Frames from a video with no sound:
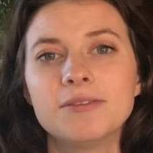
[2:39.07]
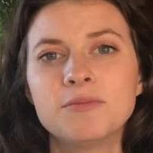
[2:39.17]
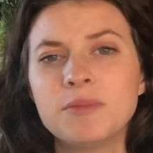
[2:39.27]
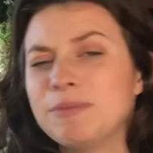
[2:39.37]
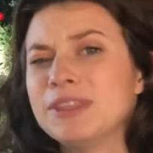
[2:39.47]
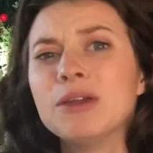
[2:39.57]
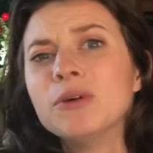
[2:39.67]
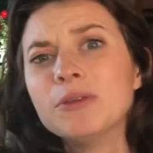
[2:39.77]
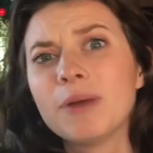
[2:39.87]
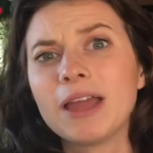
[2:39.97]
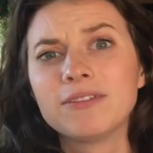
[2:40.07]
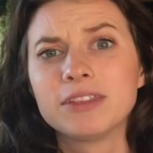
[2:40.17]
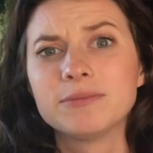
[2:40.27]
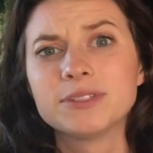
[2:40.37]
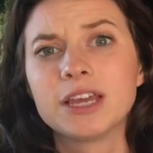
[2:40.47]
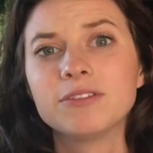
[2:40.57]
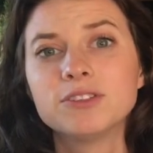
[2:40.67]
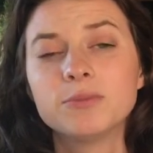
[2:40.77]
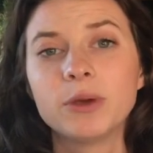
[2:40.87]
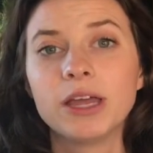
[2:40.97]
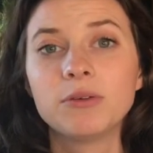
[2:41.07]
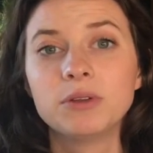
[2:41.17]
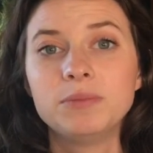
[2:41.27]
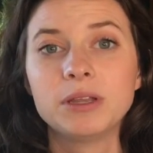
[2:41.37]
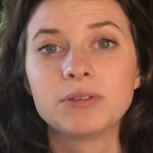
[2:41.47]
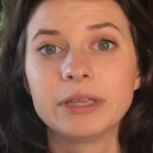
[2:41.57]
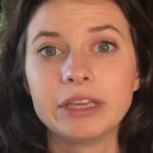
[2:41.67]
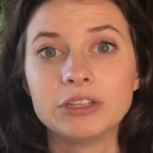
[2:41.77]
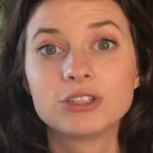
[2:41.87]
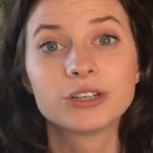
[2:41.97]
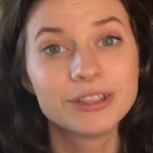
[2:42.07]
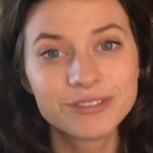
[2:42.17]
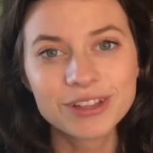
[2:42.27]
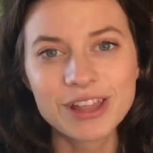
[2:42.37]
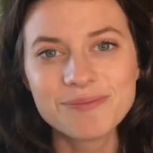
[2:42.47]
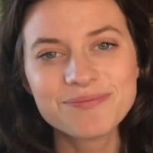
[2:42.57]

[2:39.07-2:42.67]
Maybe they wouldn't buy for themselves, but would be a really good treat for them.